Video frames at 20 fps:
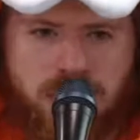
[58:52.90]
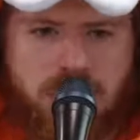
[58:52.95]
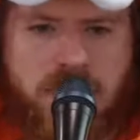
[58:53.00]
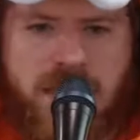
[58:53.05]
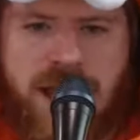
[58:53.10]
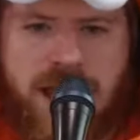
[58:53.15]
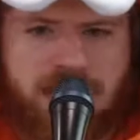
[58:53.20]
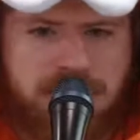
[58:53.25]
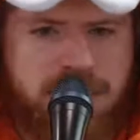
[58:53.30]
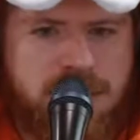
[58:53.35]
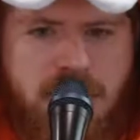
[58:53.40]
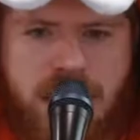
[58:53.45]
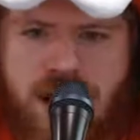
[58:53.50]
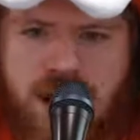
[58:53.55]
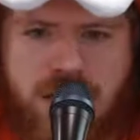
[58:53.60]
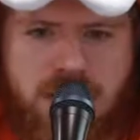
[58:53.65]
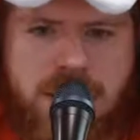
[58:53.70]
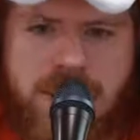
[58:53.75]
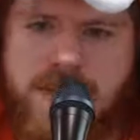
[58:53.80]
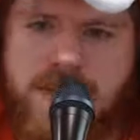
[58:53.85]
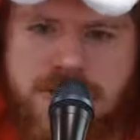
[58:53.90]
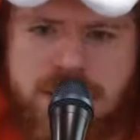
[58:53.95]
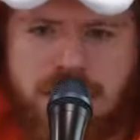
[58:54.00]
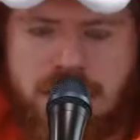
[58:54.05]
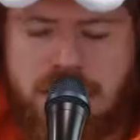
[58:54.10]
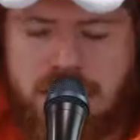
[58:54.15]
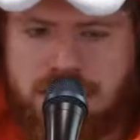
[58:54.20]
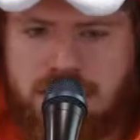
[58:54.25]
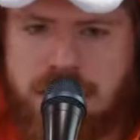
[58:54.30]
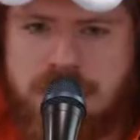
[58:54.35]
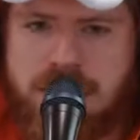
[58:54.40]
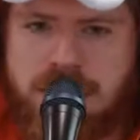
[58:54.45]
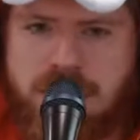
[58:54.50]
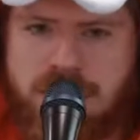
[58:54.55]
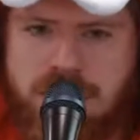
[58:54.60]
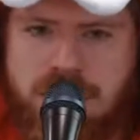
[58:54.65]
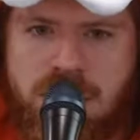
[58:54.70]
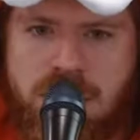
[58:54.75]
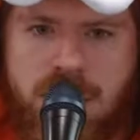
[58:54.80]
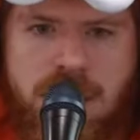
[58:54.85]
yes, I 100% agree
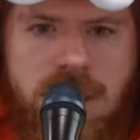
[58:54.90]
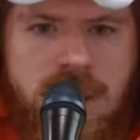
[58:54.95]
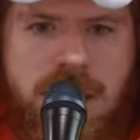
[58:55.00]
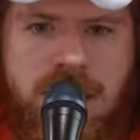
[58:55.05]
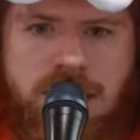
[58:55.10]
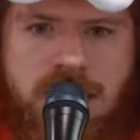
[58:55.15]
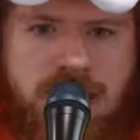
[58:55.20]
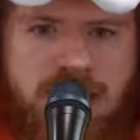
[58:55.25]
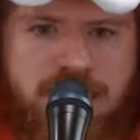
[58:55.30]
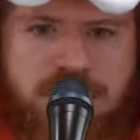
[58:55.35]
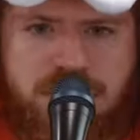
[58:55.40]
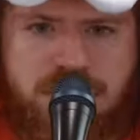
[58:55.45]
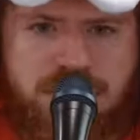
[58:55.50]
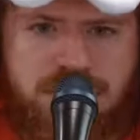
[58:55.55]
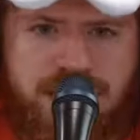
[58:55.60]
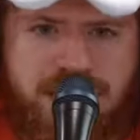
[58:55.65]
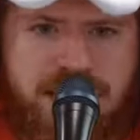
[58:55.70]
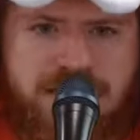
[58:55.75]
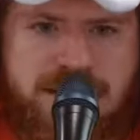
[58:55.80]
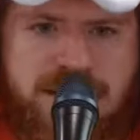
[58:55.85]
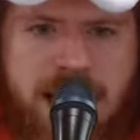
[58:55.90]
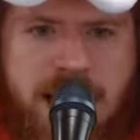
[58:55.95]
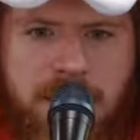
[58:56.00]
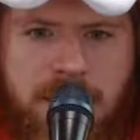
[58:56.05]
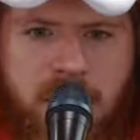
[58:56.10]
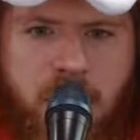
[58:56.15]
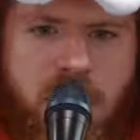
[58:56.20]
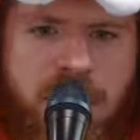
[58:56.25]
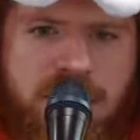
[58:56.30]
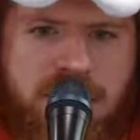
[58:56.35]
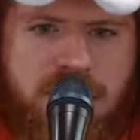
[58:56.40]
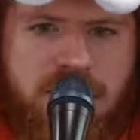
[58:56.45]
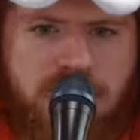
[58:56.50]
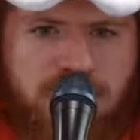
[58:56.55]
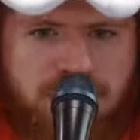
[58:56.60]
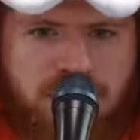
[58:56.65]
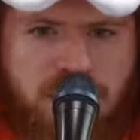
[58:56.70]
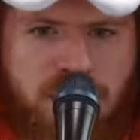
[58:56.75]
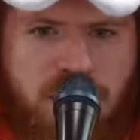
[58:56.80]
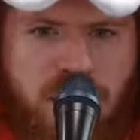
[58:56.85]
with you. It's that point
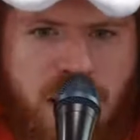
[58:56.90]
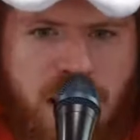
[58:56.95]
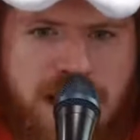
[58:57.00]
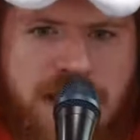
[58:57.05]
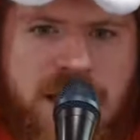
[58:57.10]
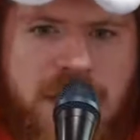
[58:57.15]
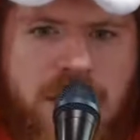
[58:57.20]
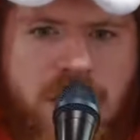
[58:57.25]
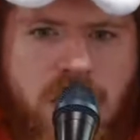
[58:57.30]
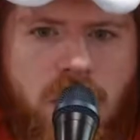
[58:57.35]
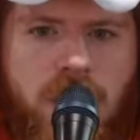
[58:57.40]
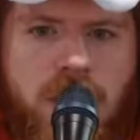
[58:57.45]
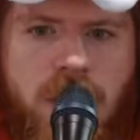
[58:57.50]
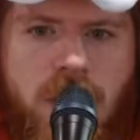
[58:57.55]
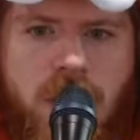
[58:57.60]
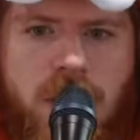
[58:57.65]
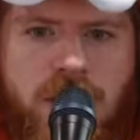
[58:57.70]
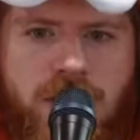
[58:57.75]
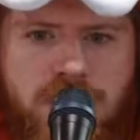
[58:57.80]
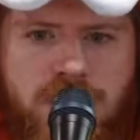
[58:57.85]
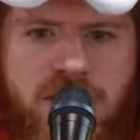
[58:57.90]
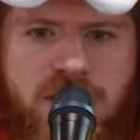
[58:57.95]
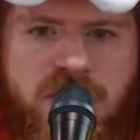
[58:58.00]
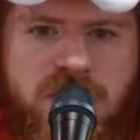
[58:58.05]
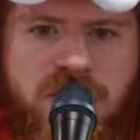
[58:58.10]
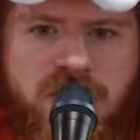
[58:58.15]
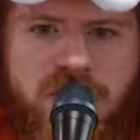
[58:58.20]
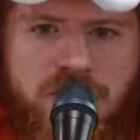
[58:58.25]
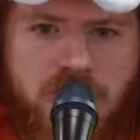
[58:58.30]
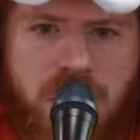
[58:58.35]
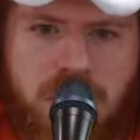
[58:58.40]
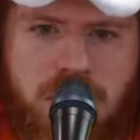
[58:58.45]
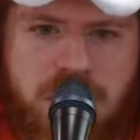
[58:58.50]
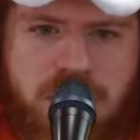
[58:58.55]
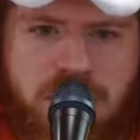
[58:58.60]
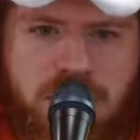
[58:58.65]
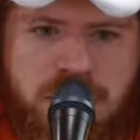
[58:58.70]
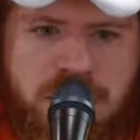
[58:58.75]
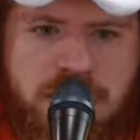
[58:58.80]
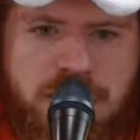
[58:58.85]
of I can no longer move
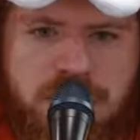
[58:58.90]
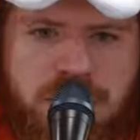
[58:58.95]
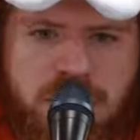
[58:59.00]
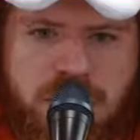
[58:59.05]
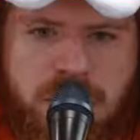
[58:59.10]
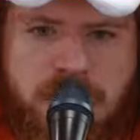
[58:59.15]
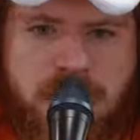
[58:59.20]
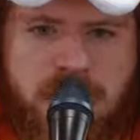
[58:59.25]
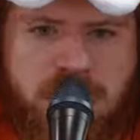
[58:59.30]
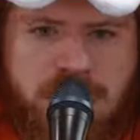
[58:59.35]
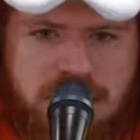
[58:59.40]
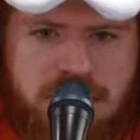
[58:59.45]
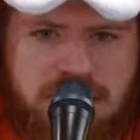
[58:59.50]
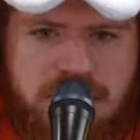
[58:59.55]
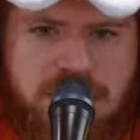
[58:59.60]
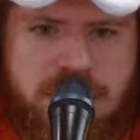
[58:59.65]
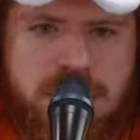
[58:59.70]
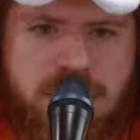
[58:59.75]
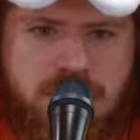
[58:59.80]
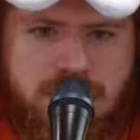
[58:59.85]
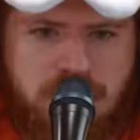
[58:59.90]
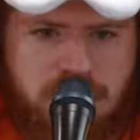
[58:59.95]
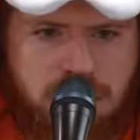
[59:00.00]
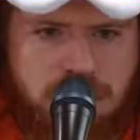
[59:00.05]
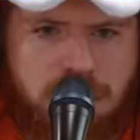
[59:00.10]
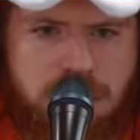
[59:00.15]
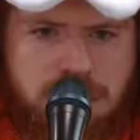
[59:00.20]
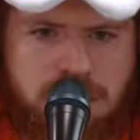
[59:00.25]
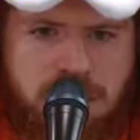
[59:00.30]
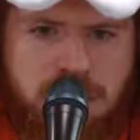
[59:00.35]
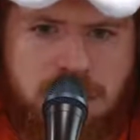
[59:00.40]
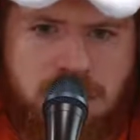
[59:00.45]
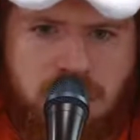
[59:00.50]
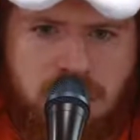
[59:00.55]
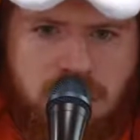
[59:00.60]
forward with attributing this to a group